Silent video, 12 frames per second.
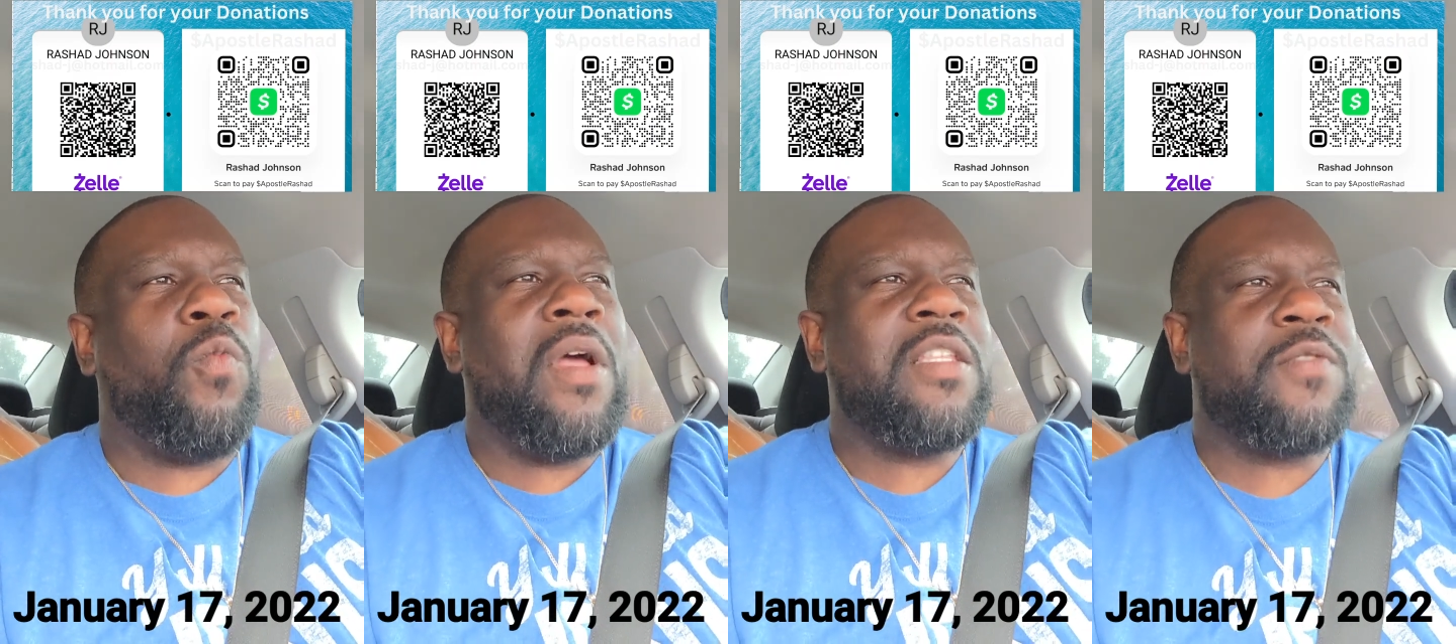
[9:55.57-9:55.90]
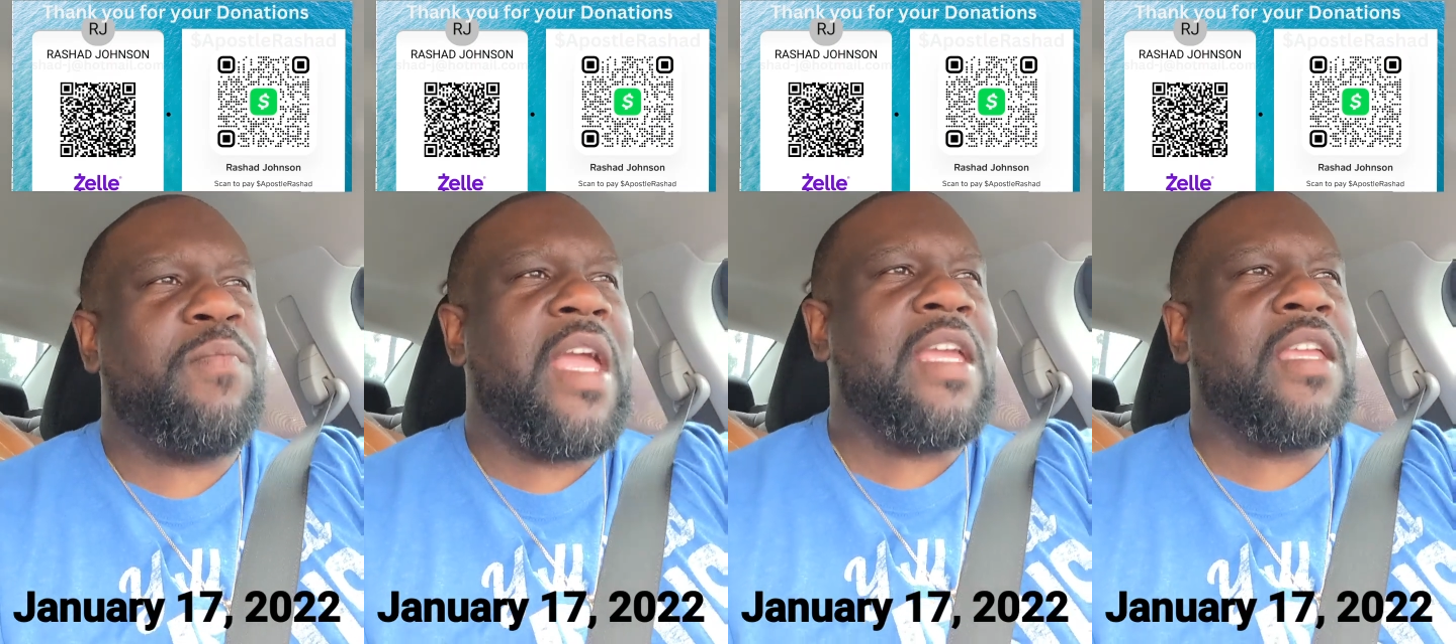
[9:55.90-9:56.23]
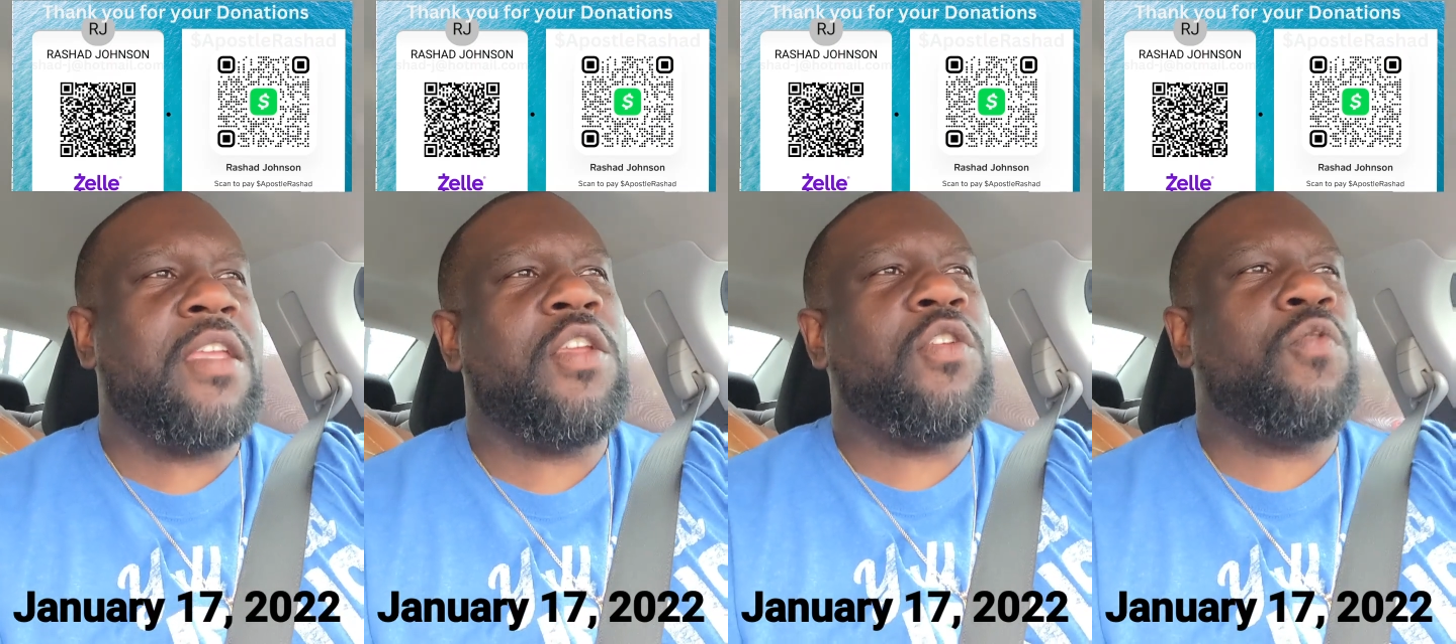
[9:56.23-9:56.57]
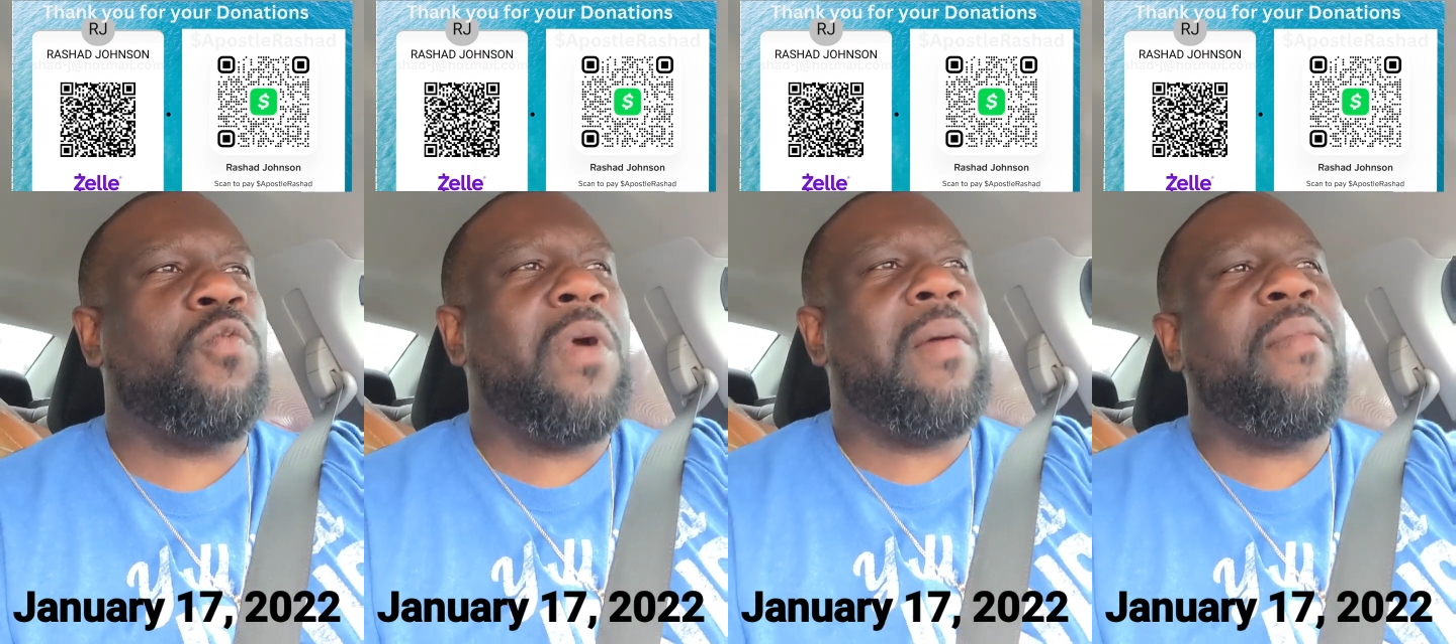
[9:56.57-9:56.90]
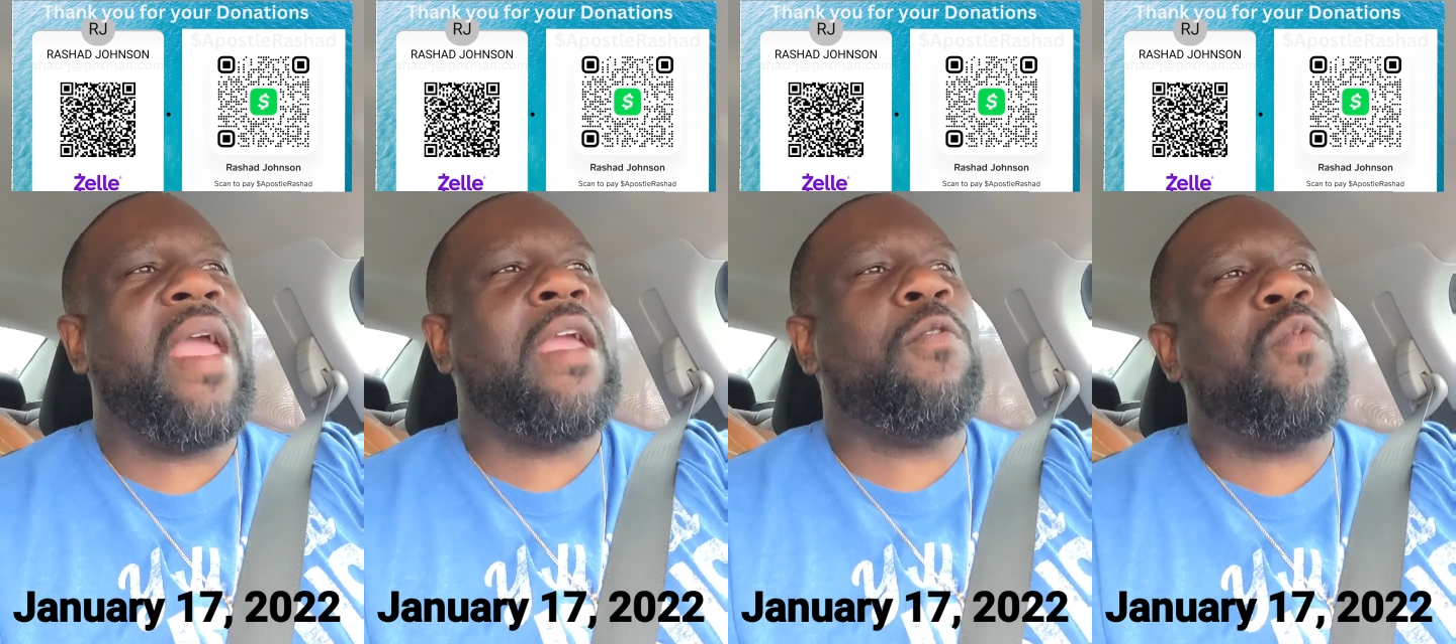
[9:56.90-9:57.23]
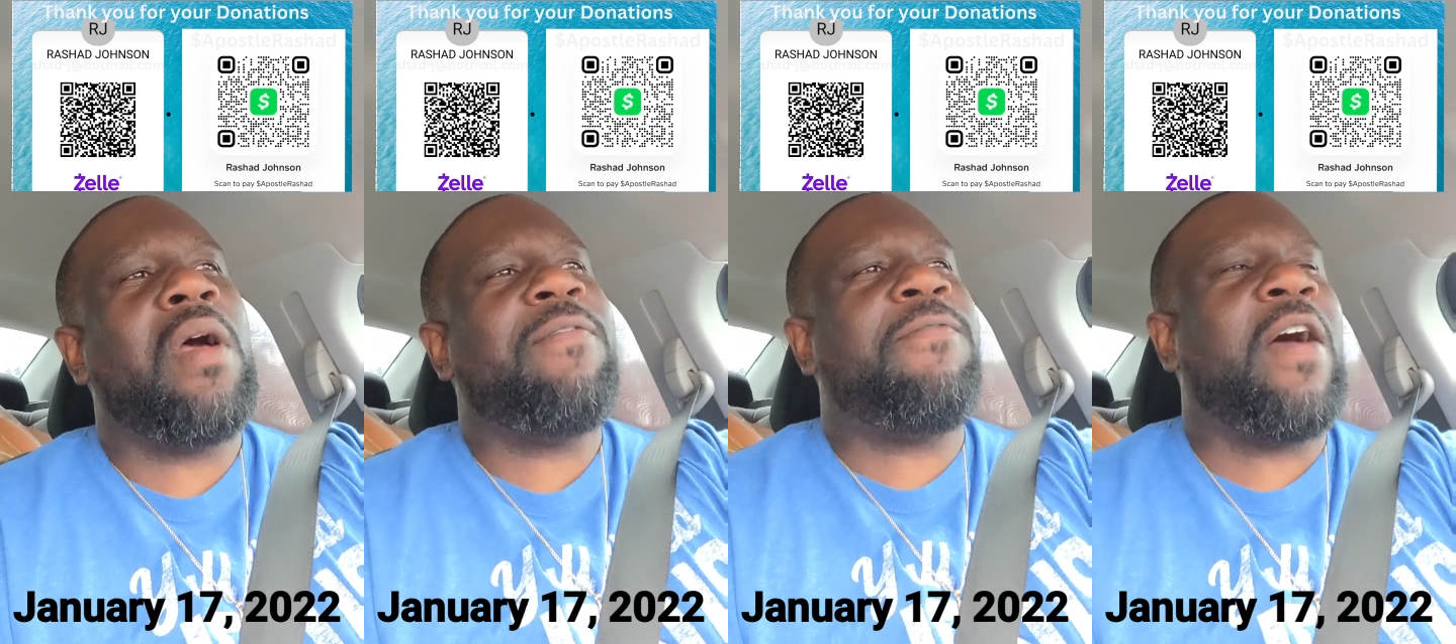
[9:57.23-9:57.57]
what's making you, what